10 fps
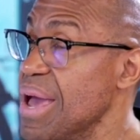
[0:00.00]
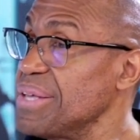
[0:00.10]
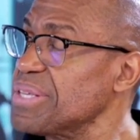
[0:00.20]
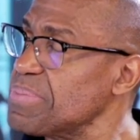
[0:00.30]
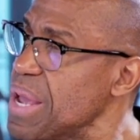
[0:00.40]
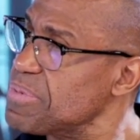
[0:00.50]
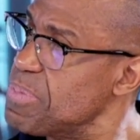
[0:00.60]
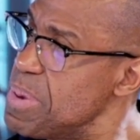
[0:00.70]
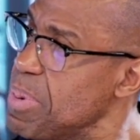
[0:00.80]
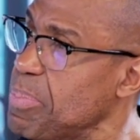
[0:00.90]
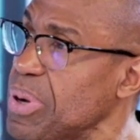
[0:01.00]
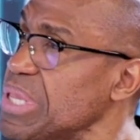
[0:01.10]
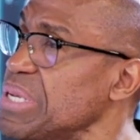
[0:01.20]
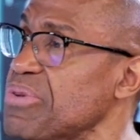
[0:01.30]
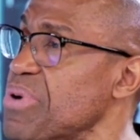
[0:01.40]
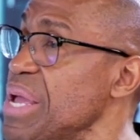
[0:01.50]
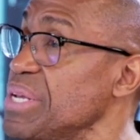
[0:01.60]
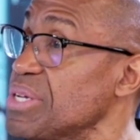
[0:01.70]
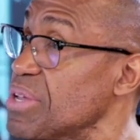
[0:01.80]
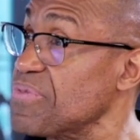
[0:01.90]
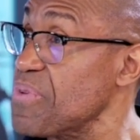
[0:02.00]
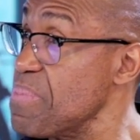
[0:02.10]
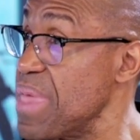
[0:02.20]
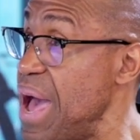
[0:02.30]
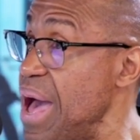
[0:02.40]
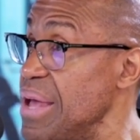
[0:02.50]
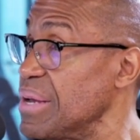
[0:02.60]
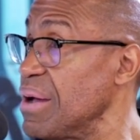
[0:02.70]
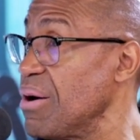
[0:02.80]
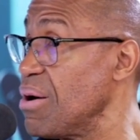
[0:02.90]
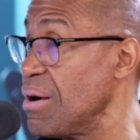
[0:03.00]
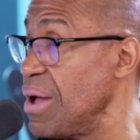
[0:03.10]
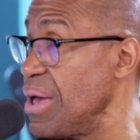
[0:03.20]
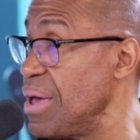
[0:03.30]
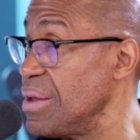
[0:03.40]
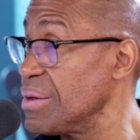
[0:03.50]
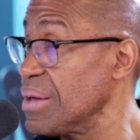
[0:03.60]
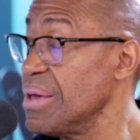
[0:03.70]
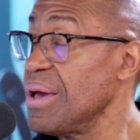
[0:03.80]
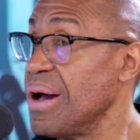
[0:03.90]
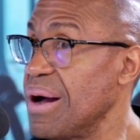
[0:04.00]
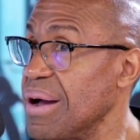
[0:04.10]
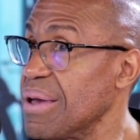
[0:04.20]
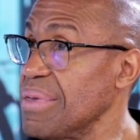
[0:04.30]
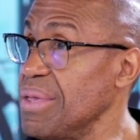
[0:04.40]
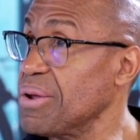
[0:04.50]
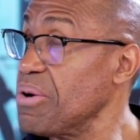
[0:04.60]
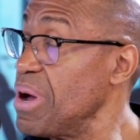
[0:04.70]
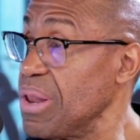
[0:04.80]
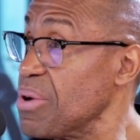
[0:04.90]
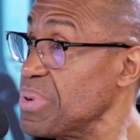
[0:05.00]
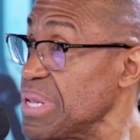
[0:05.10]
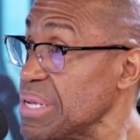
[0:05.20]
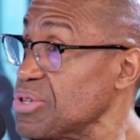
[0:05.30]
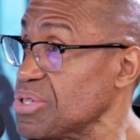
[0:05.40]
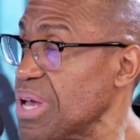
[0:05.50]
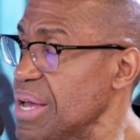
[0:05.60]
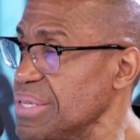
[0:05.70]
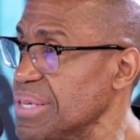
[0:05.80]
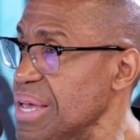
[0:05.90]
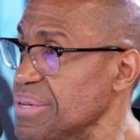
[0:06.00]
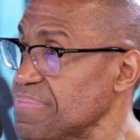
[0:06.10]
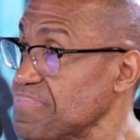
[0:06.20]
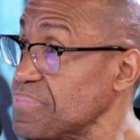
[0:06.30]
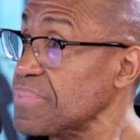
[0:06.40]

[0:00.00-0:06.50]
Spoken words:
And sometimes people pull in the rein just from that, along with exercise, and